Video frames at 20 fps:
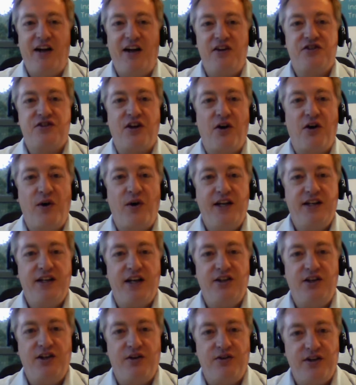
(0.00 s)
So
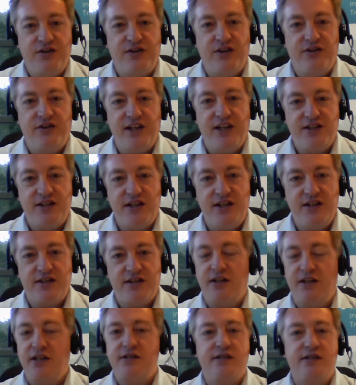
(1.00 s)
this
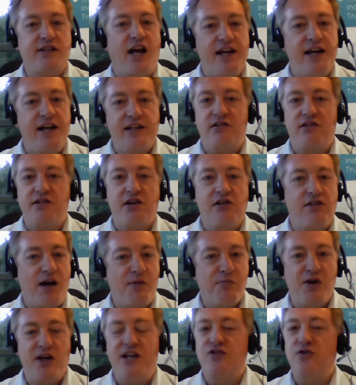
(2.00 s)
is a headline
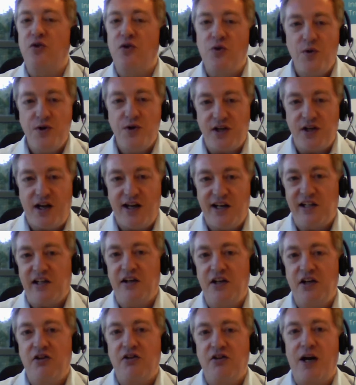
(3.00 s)
grabber. It's always a
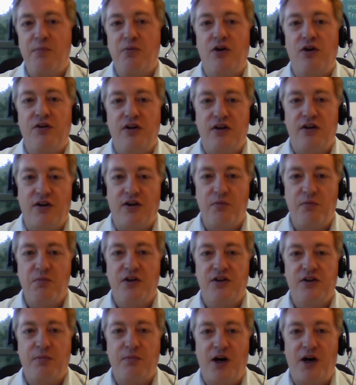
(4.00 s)
headline grabber on a
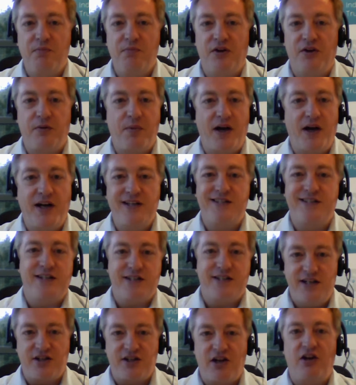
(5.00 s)
month by month basis,
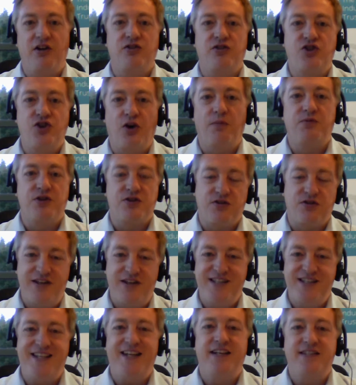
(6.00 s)
and it's our job to sort
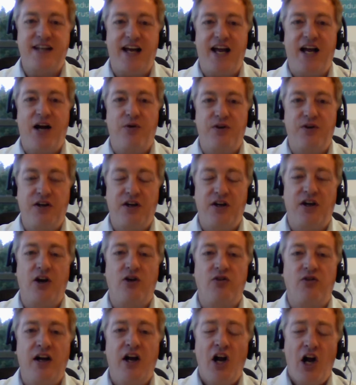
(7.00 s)
of dig down and go,
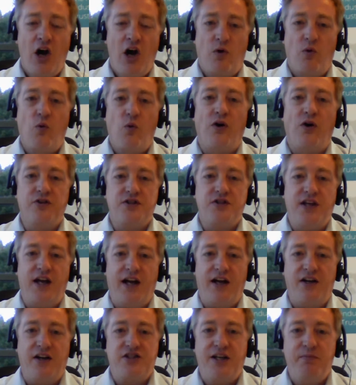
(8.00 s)
right, well, what does it
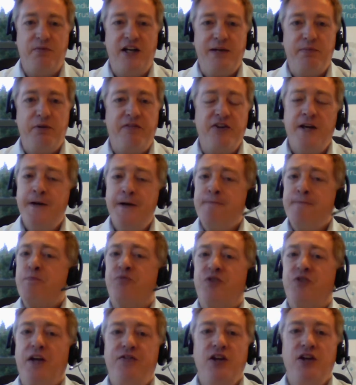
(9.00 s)
actually mean? I mean,
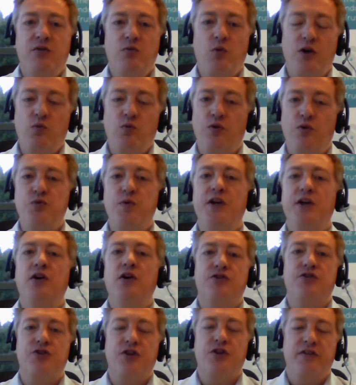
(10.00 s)
if you once we
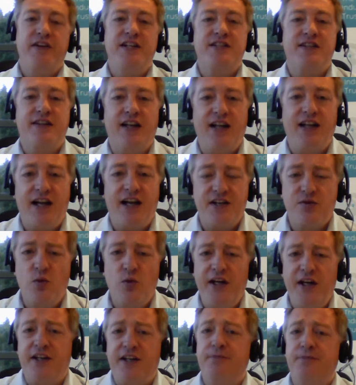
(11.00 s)
got sort of into the last
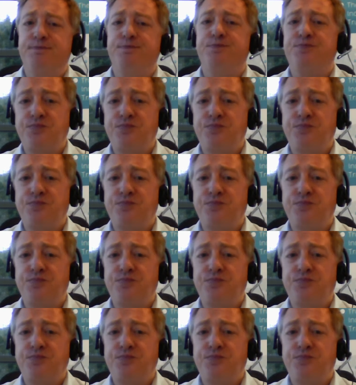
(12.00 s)
week.